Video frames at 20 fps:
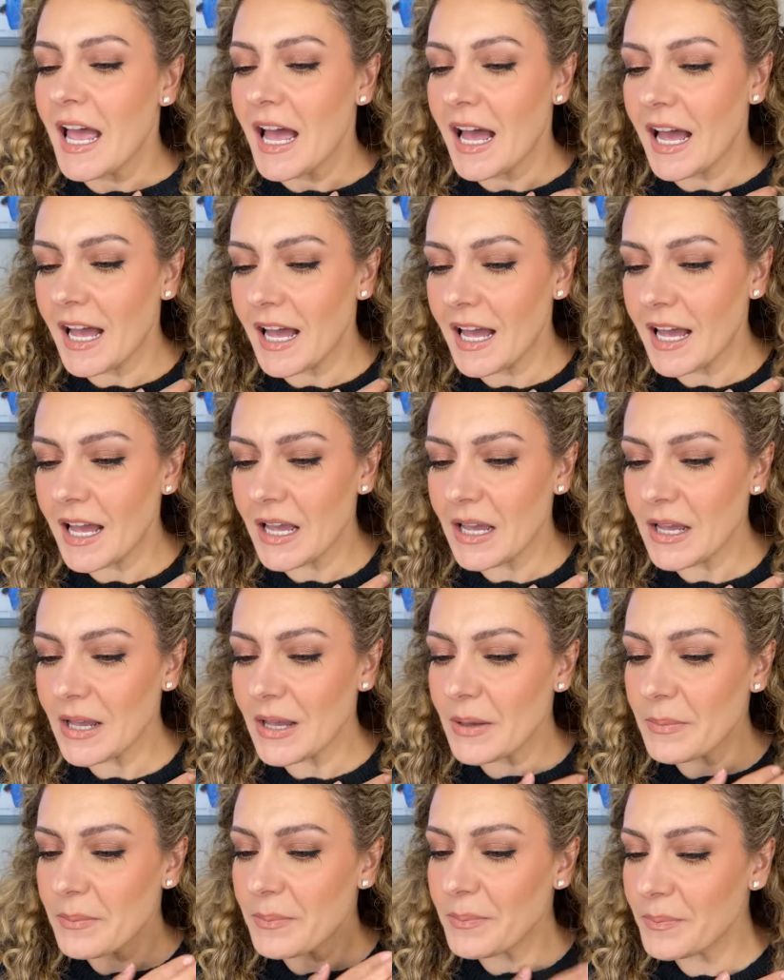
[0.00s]

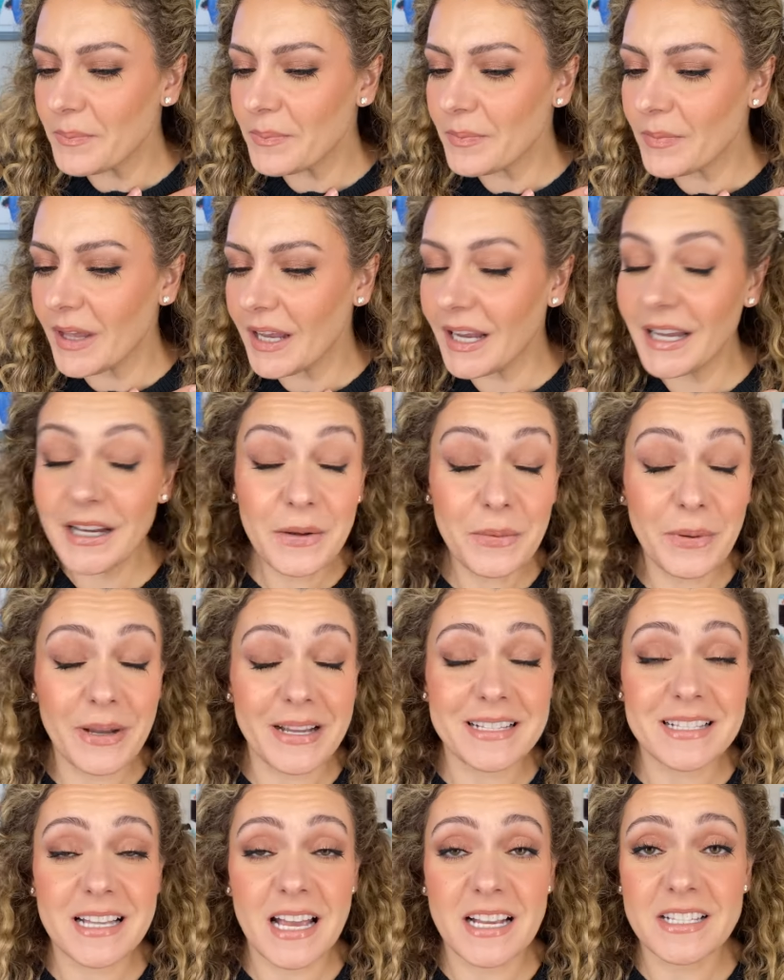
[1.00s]
Um,
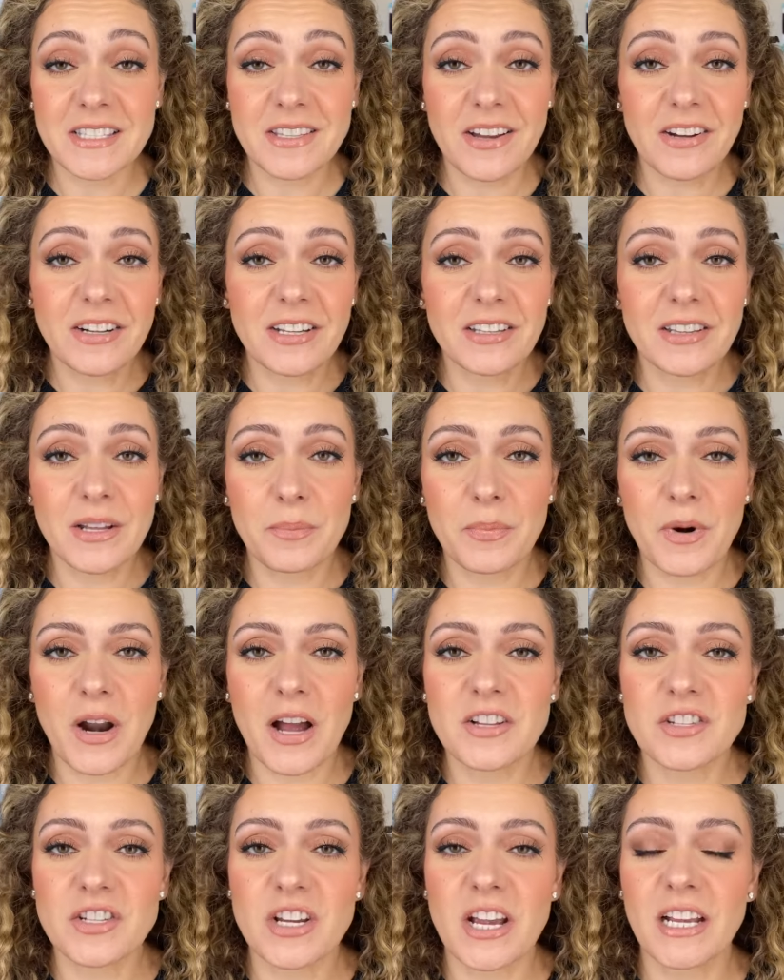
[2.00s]
anyways, I started the
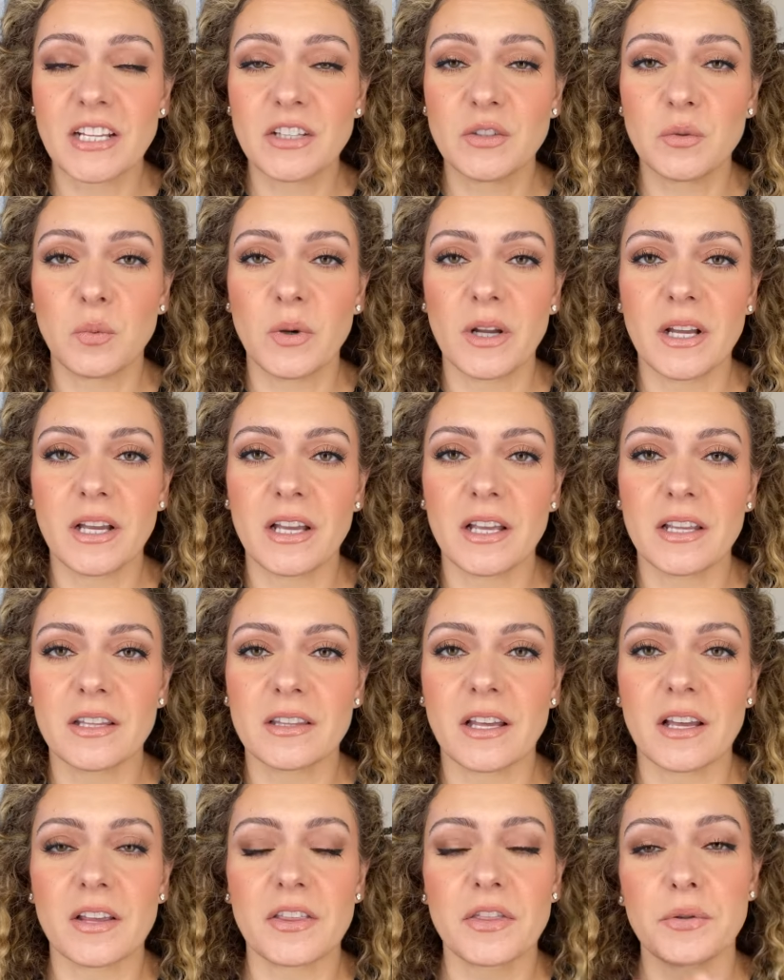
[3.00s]
project with
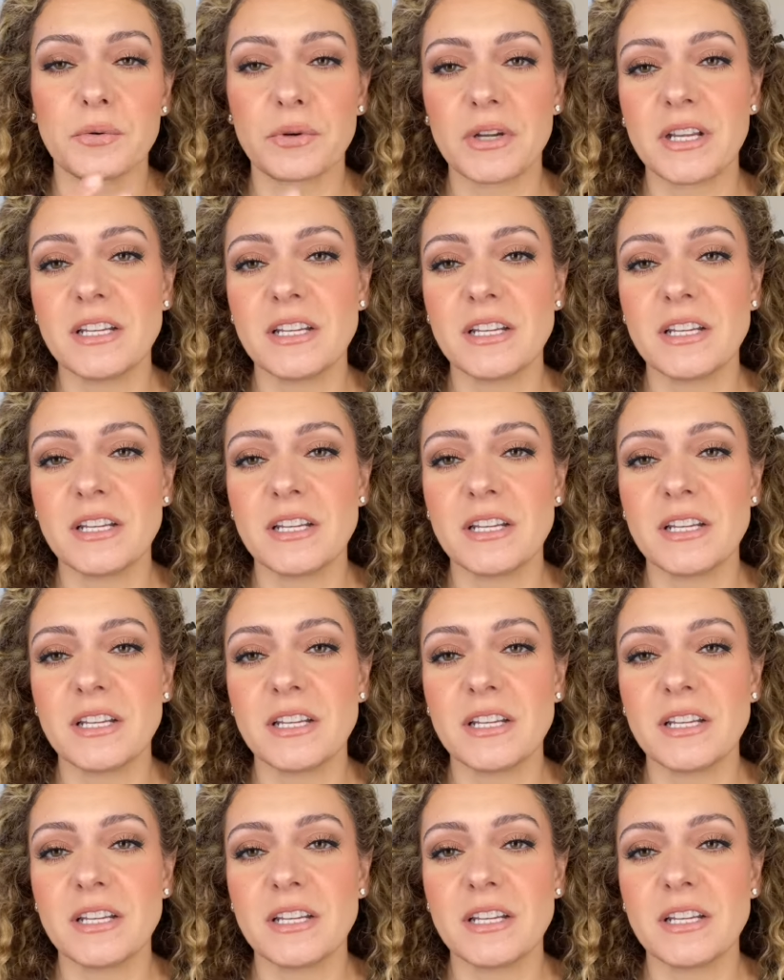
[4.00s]
three